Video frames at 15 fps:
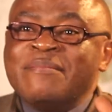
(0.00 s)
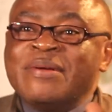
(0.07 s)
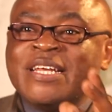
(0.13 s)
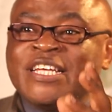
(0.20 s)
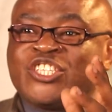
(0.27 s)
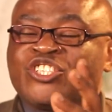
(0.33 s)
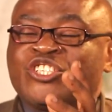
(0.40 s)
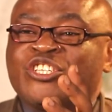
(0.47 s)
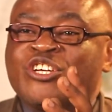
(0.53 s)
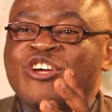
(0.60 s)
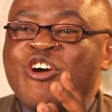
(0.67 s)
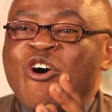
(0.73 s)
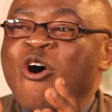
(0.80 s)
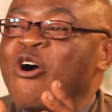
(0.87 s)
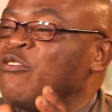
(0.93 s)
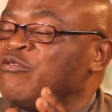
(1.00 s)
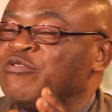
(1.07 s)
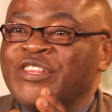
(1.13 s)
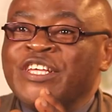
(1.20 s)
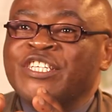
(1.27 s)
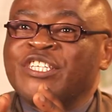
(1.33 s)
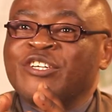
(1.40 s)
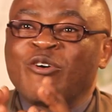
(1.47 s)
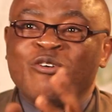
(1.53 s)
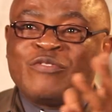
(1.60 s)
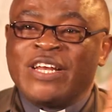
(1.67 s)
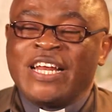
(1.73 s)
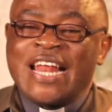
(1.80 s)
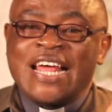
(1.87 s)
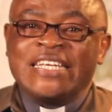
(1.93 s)
midst of this
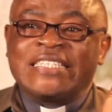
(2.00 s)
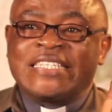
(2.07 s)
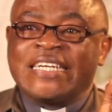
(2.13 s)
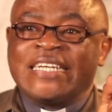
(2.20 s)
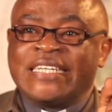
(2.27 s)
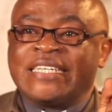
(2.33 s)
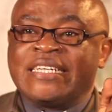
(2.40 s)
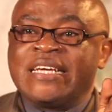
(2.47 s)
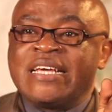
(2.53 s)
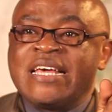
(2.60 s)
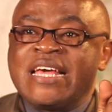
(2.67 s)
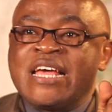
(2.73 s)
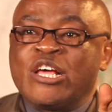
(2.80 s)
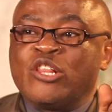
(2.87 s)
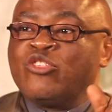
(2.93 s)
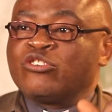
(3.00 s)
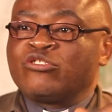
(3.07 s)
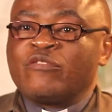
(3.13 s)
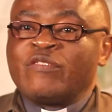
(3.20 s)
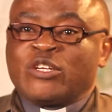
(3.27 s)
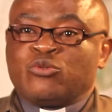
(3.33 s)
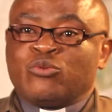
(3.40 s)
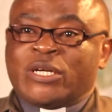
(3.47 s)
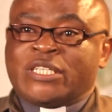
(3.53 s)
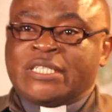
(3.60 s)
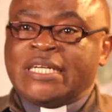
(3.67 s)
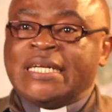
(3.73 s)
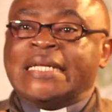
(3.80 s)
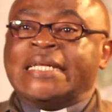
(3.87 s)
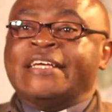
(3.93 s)
COVID-19, those of us who are
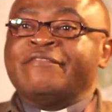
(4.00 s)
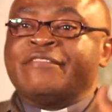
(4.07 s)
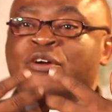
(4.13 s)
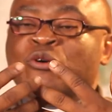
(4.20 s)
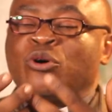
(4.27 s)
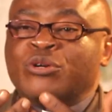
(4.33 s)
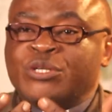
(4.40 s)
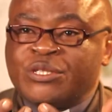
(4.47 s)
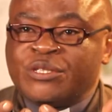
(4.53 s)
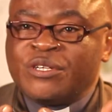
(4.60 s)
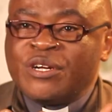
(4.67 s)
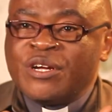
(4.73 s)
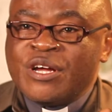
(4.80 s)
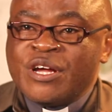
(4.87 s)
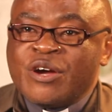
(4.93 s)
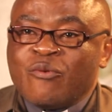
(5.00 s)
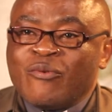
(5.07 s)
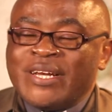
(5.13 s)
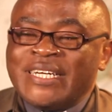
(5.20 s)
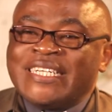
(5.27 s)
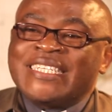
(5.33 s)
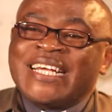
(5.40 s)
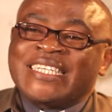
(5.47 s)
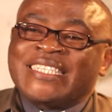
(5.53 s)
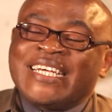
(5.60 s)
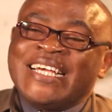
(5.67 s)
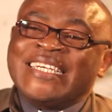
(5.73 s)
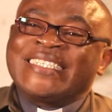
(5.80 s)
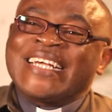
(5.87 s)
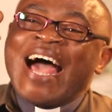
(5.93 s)
still living on, when Jesus
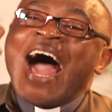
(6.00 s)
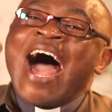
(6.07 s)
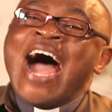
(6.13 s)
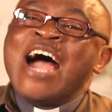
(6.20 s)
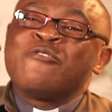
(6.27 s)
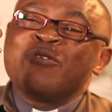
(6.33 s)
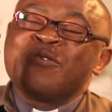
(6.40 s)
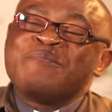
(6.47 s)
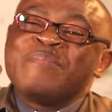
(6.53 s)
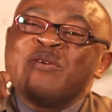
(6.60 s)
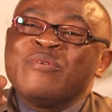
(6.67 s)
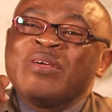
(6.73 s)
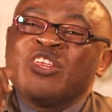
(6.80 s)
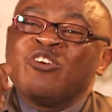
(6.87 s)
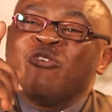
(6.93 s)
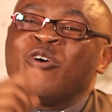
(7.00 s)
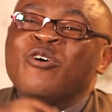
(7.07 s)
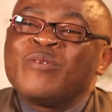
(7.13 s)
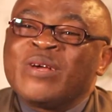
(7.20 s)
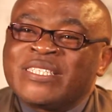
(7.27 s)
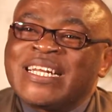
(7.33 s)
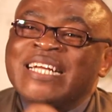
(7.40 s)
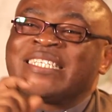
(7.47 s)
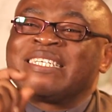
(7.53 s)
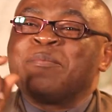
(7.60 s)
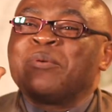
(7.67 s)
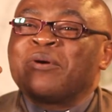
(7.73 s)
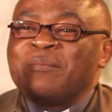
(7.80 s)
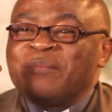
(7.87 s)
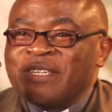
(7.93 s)
says, I will be with you always, that's a
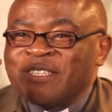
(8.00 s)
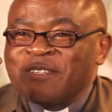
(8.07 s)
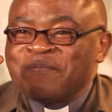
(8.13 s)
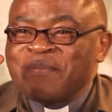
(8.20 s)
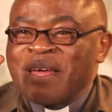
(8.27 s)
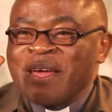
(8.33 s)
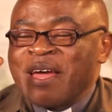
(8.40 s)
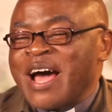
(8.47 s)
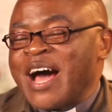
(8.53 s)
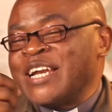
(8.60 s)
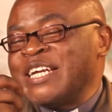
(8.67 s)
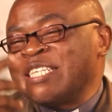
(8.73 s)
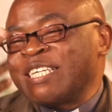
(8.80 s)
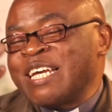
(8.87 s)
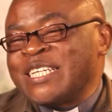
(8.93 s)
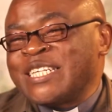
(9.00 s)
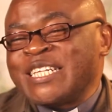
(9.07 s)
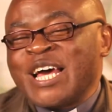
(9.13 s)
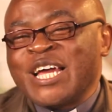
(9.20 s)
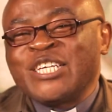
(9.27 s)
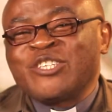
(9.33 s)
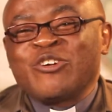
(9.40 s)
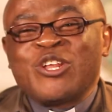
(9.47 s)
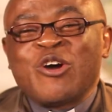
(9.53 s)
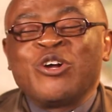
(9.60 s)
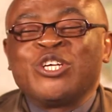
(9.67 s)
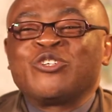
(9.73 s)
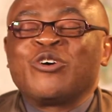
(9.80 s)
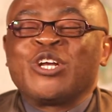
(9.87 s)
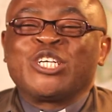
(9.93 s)
promise. And he sent
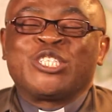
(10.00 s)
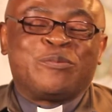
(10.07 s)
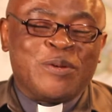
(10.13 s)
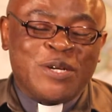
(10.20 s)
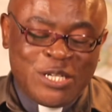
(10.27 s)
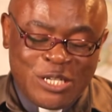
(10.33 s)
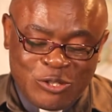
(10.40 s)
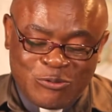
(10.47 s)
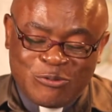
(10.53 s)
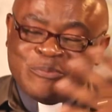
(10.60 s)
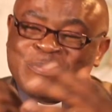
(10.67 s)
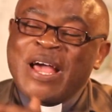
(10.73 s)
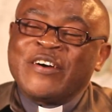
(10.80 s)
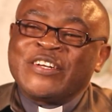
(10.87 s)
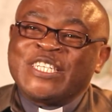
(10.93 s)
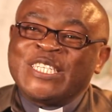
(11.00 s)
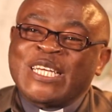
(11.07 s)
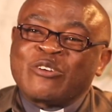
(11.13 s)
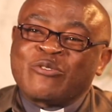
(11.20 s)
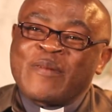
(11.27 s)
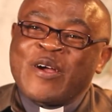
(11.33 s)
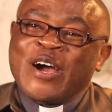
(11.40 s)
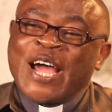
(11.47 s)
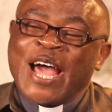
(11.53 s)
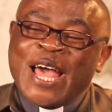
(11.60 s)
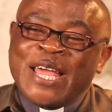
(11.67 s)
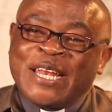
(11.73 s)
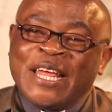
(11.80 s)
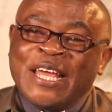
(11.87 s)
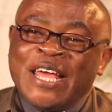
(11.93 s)
his Holy Spirit to be our teacher, to be our
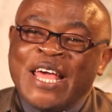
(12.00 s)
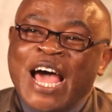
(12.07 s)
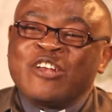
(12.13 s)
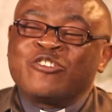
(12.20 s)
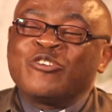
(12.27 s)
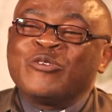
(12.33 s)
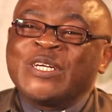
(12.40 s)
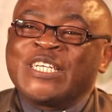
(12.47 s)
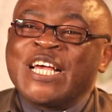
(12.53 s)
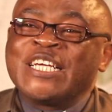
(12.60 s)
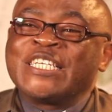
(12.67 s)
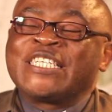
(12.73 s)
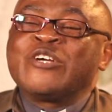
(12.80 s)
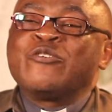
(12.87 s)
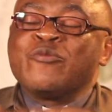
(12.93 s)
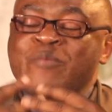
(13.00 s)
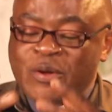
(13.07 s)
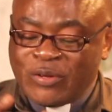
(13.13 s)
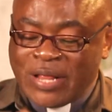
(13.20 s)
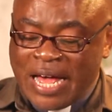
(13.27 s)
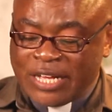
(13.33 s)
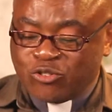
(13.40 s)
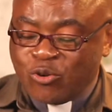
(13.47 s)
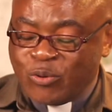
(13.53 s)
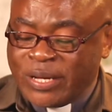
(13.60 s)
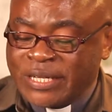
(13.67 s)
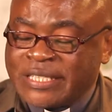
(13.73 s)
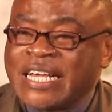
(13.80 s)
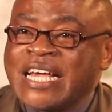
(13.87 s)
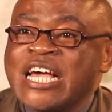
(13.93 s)
guide. And so he says he will be with us
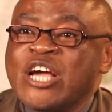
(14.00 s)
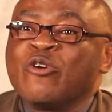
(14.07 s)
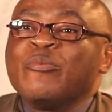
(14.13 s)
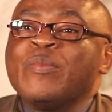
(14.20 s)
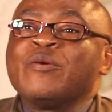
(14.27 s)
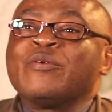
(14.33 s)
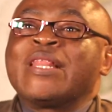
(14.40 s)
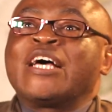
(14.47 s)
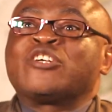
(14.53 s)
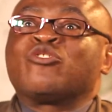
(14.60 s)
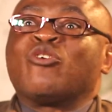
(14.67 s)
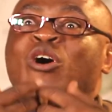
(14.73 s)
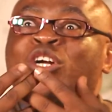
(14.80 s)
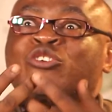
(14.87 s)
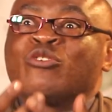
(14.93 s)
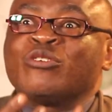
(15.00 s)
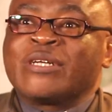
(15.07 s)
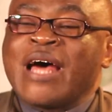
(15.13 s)
always. He will be with us at all